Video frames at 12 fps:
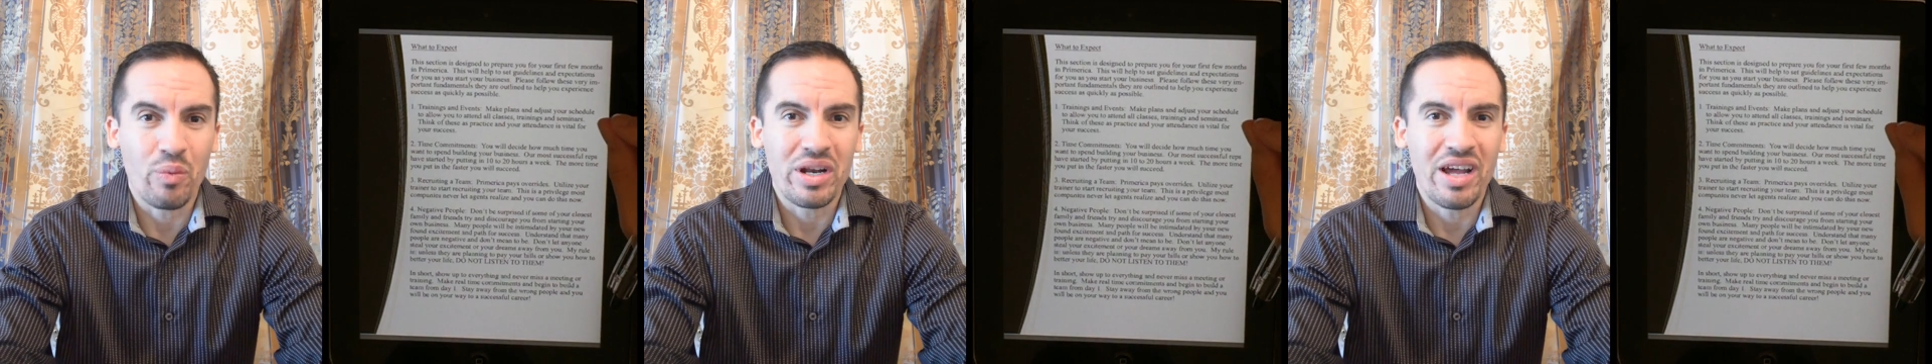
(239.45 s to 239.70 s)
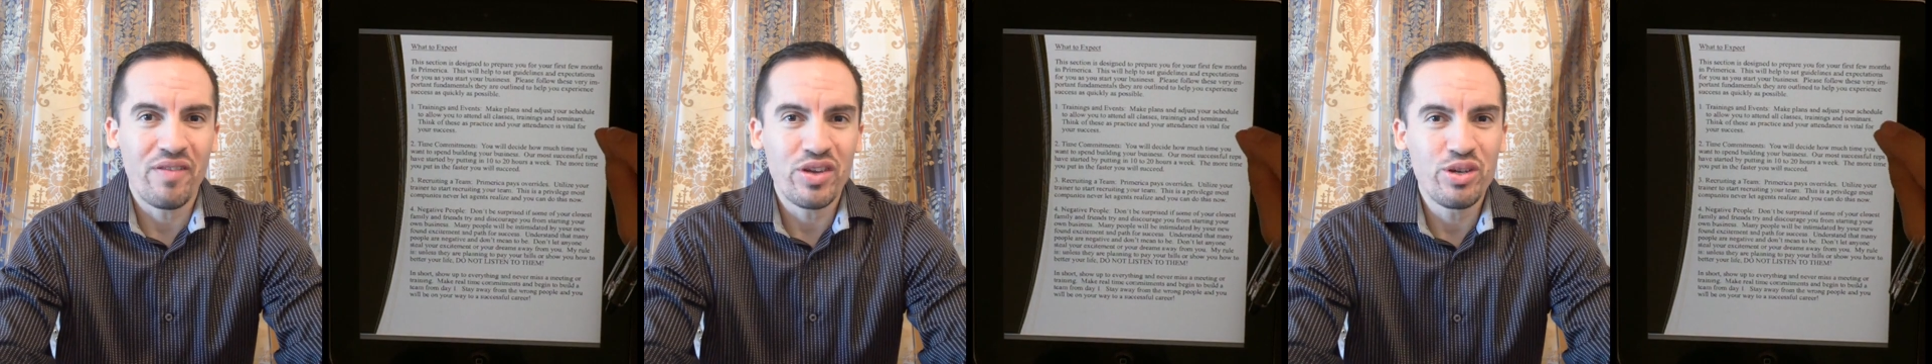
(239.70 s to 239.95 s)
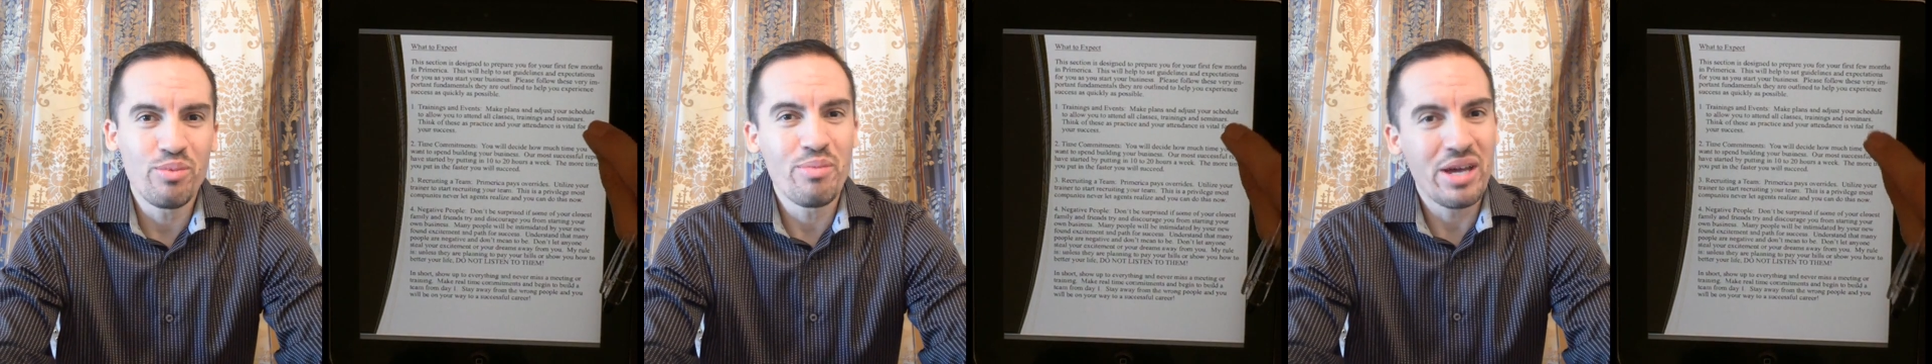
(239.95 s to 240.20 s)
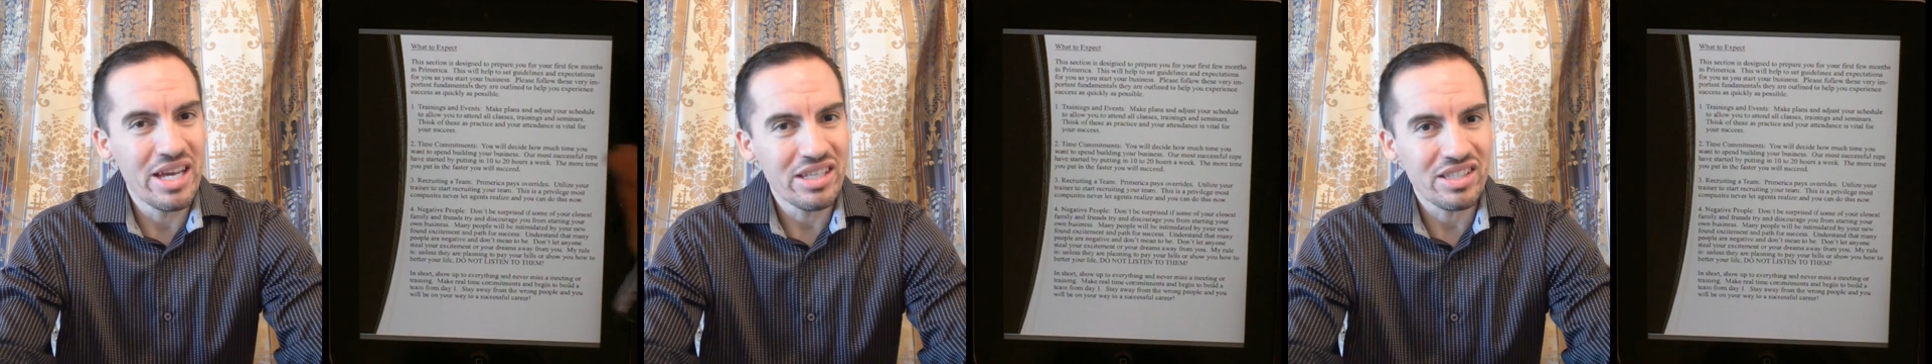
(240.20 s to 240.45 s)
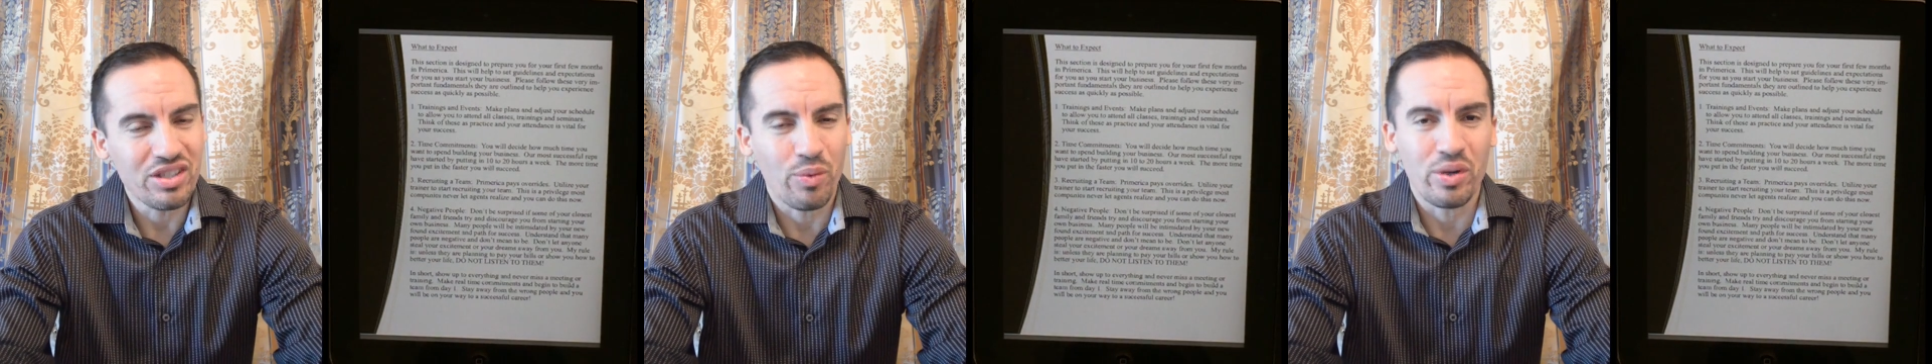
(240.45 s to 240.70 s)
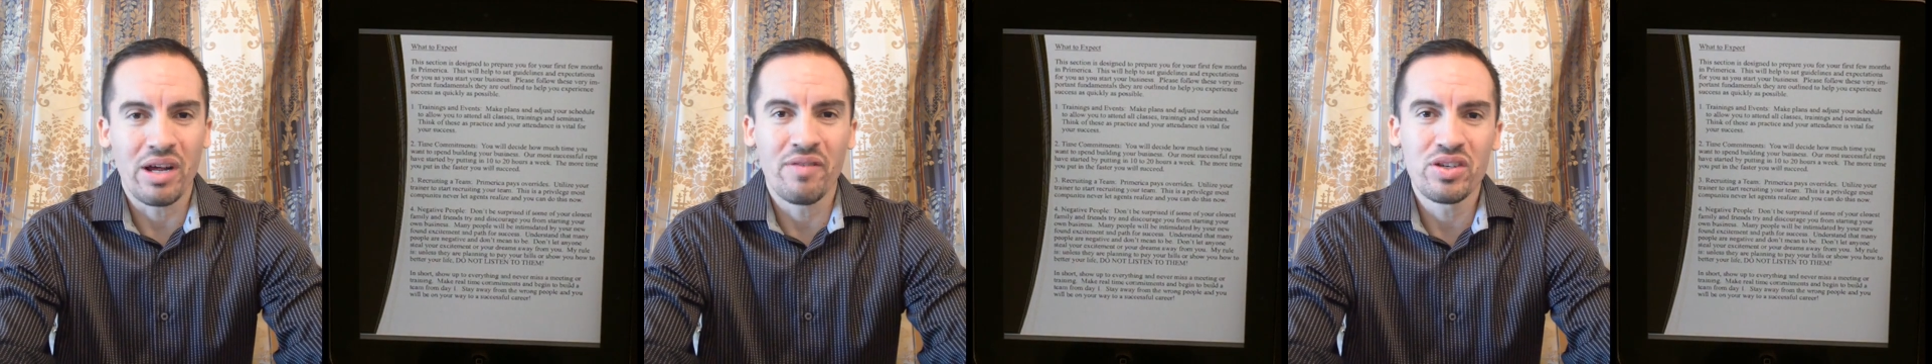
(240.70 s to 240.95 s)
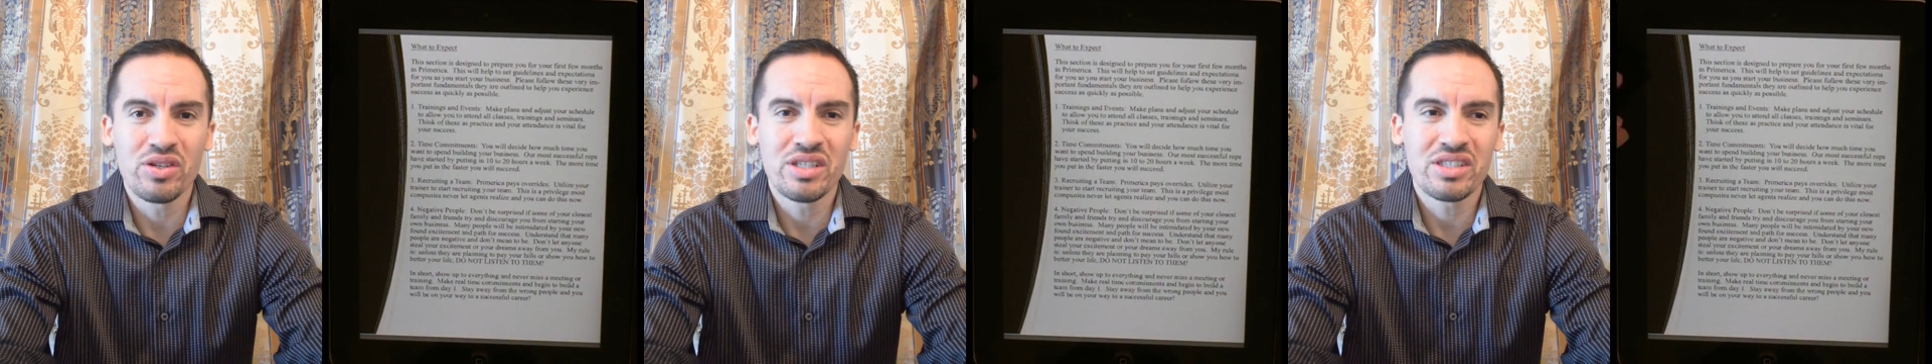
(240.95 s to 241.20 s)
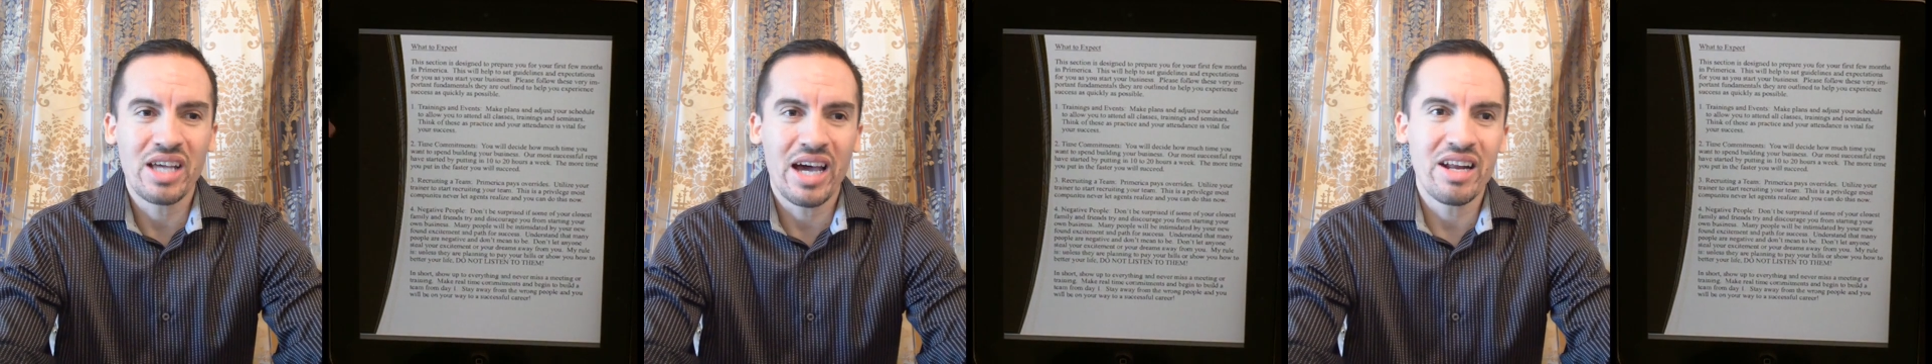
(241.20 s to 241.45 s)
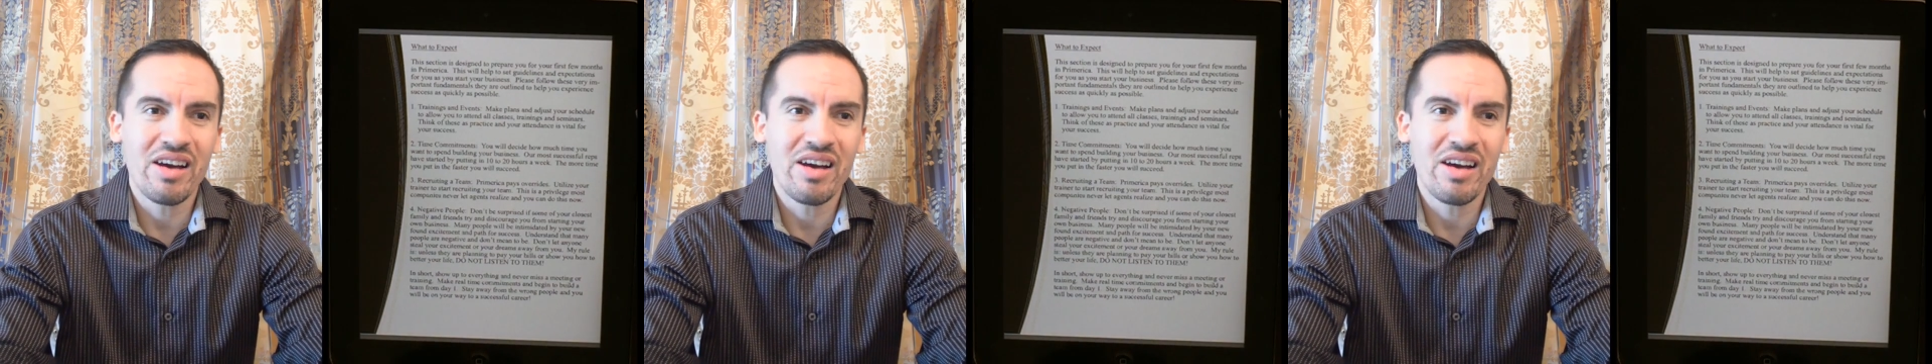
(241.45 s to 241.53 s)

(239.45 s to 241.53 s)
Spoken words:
whenever you miss or whenever you decide,